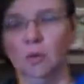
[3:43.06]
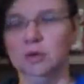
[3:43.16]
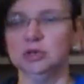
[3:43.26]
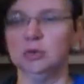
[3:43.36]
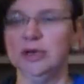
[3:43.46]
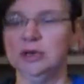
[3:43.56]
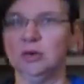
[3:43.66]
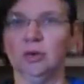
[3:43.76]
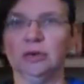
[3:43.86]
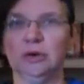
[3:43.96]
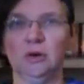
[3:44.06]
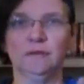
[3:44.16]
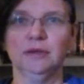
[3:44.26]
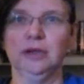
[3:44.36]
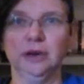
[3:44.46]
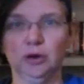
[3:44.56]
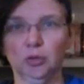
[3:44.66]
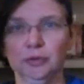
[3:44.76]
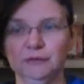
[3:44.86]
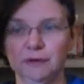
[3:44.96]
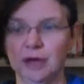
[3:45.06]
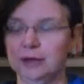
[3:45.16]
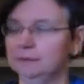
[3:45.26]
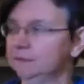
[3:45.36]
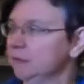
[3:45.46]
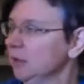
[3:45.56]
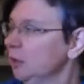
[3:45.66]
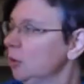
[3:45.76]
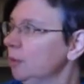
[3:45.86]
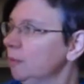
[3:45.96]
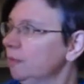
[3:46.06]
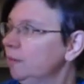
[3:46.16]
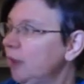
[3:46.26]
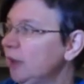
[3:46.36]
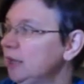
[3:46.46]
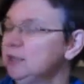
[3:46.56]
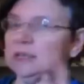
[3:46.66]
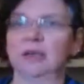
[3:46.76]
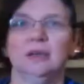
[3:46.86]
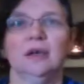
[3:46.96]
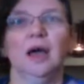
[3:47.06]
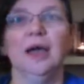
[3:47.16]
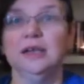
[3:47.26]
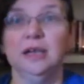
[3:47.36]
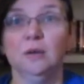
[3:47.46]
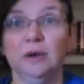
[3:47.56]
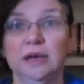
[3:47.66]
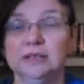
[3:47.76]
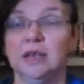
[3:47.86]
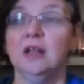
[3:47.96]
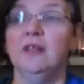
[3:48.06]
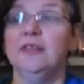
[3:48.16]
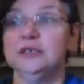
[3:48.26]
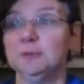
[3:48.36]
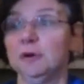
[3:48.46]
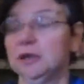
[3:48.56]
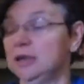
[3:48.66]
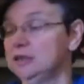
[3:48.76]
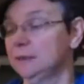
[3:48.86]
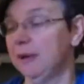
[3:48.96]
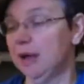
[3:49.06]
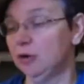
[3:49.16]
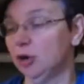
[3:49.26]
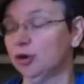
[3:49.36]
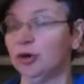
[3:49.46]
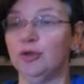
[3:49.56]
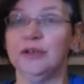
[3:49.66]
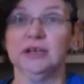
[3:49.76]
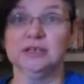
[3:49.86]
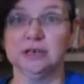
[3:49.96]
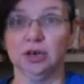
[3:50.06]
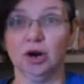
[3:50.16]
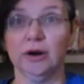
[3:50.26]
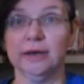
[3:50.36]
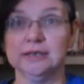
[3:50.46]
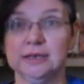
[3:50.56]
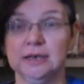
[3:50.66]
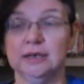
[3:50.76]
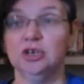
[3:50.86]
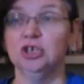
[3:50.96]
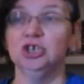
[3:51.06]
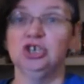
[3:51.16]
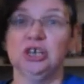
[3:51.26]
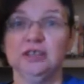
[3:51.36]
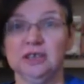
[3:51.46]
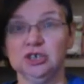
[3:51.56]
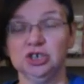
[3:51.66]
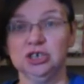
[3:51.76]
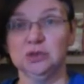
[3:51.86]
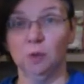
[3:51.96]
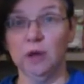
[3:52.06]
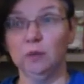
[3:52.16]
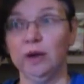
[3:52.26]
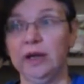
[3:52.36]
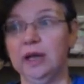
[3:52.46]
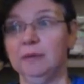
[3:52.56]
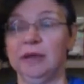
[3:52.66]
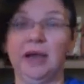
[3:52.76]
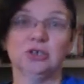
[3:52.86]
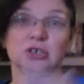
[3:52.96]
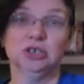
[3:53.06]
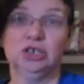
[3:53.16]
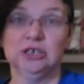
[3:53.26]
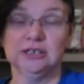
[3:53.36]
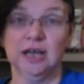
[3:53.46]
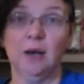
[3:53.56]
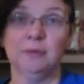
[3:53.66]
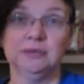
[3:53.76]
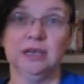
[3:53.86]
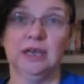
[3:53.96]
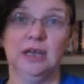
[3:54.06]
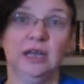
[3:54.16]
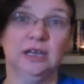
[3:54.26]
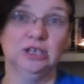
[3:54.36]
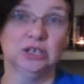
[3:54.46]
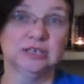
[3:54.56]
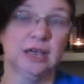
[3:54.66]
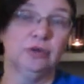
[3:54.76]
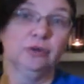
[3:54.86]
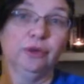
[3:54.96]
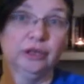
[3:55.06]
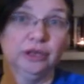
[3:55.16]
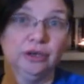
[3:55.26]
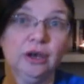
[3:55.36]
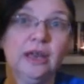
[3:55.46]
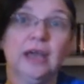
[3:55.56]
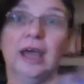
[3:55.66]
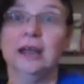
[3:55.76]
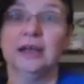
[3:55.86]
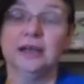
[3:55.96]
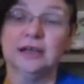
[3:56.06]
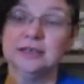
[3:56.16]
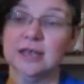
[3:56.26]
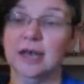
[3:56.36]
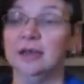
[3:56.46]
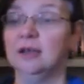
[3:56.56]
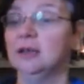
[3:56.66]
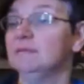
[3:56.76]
which way to hold it. Hopefully here will be fine. But I can't wait. This book is about a girl that gets in a car accident. She thinks she's one way, but actually she's the opposite, and it just sounded really good. And like I said,